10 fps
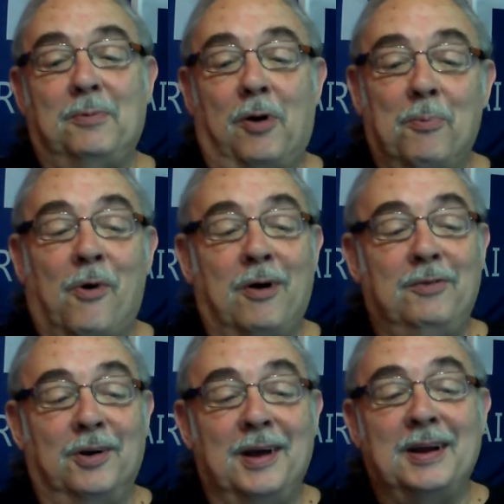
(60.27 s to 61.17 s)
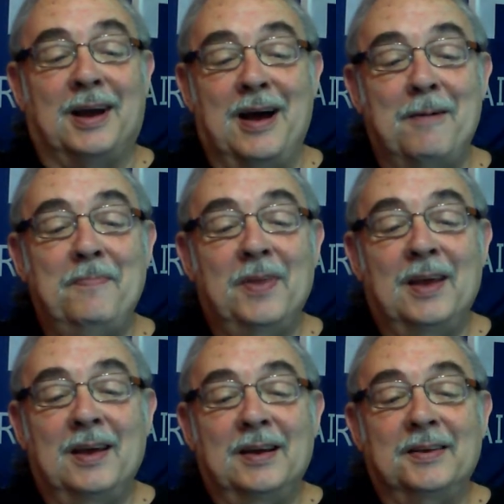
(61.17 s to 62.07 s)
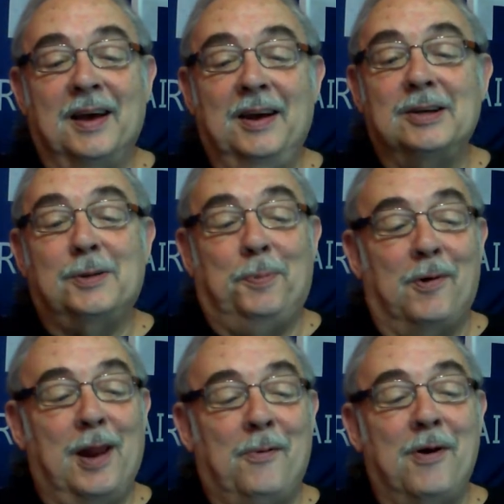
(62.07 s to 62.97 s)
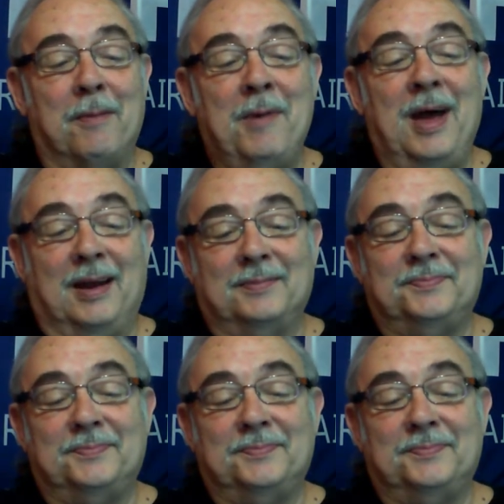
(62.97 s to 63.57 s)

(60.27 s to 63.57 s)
or more of your income. Now here's the point I want to make.